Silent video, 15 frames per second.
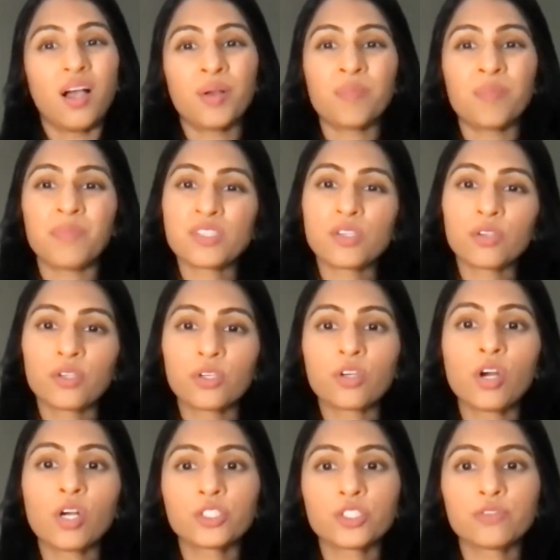It's a little
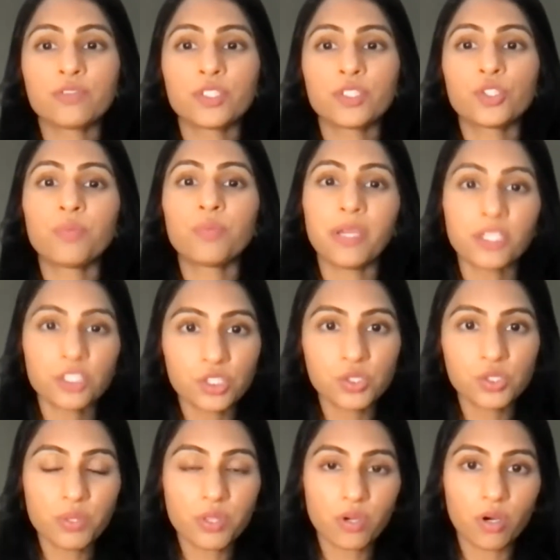controversial in patients
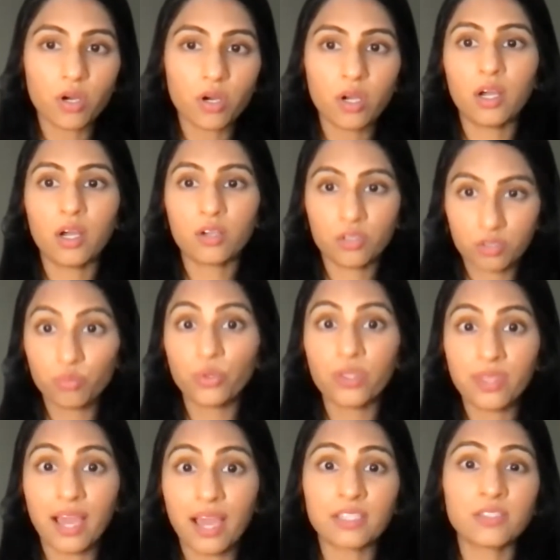with
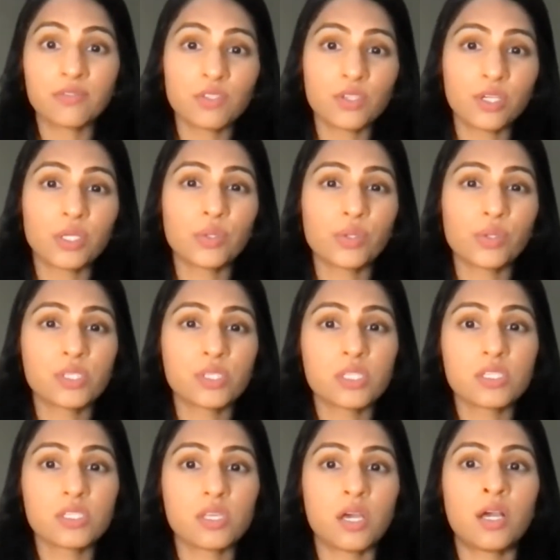active sarcoidosis.